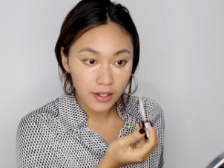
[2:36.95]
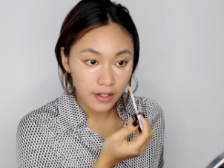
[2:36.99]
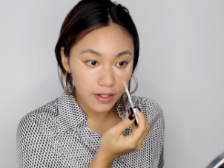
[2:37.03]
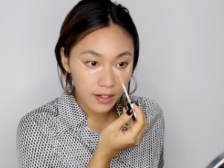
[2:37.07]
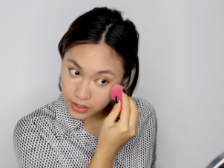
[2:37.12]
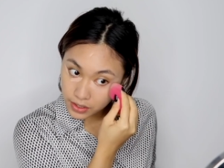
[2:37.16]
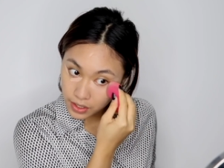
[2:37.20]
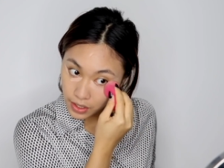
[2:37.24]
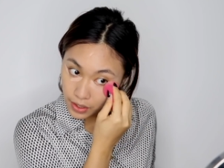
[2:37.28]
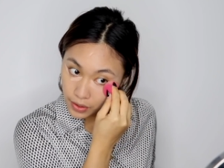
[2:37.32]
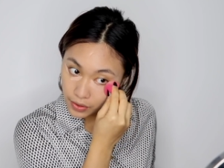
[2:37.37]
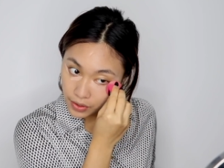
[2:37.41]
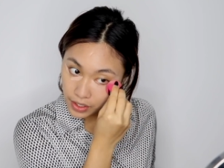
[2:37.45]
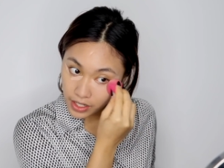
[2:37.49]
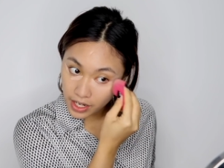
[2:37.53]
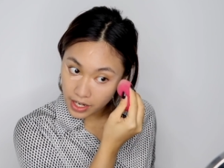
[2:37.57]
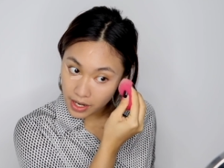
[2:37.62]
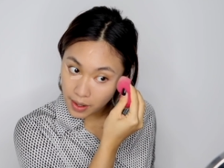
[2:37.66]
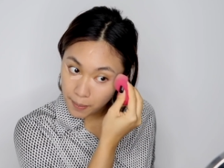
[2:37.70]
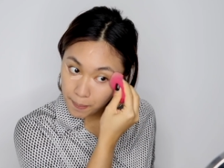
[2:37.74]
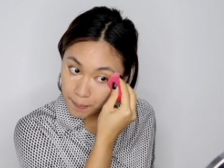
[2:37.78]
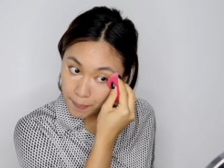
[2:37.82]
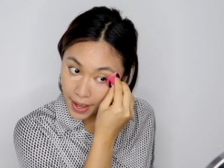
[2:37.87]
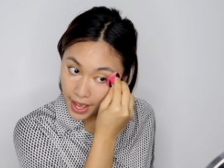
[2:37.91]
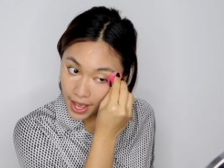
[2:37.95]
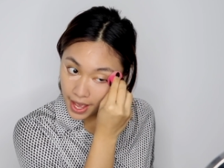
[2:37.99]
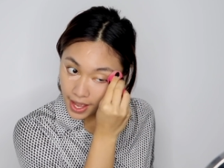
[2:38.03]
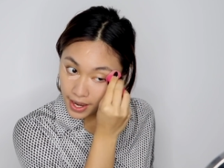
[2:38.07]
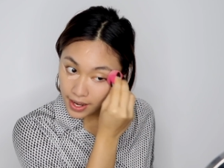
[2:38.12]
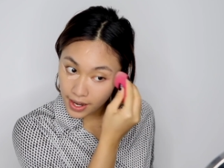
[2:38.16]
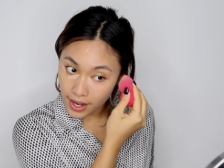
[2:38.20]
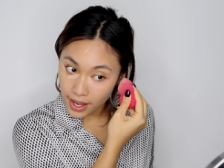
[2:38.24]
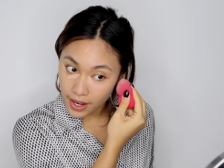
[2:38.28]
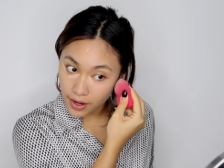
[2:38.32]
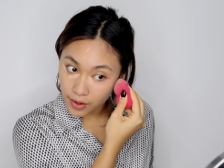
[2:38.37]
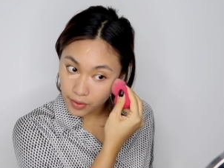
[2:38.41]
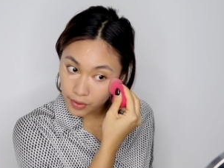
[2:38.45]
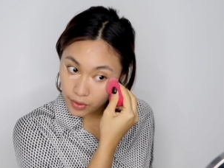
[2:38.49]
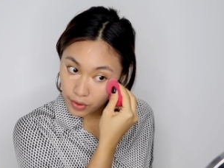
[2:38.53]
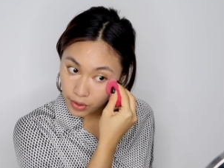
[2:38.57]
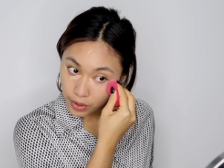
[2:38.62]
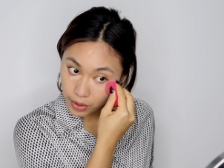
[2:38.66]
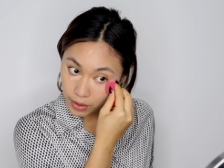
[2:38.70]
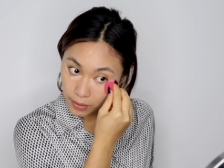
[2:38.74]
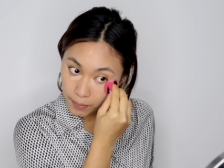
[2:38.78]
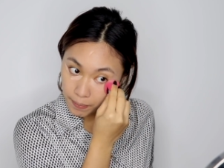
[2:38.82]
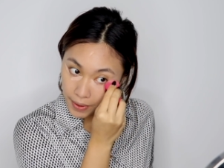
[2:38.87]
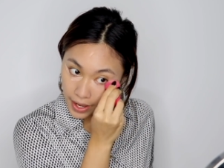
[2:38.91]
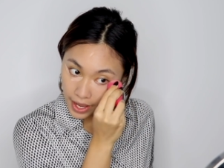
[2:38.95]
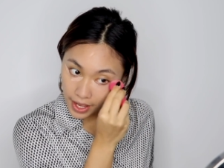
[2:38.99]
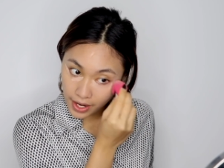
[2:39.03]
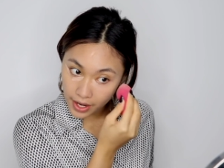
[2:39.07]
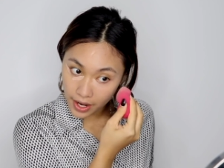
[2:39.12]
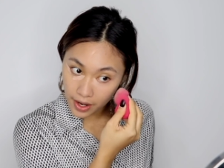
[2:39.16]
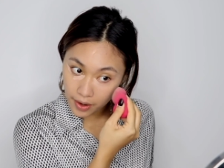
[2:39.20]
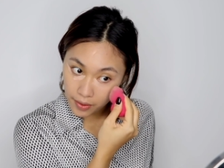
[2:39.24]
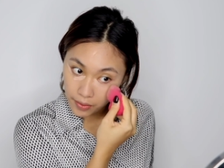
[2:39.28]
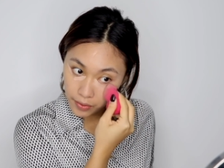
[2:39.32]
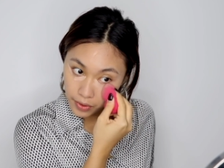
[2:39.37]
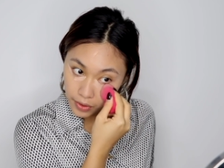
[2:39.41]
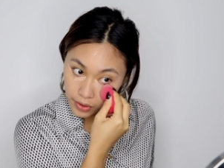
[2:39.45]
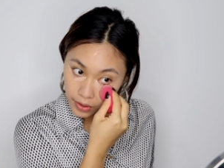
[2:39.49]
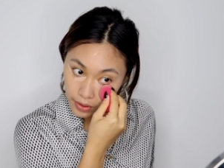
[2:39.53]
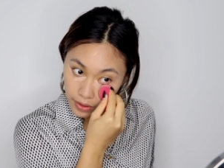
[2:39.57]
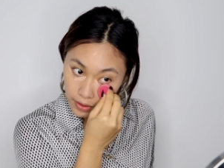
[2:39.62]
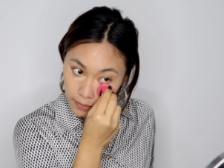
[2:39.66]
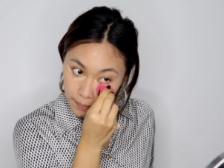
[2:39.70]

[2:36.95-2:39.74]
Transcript: So you're gonna pat and roll, pat and roll.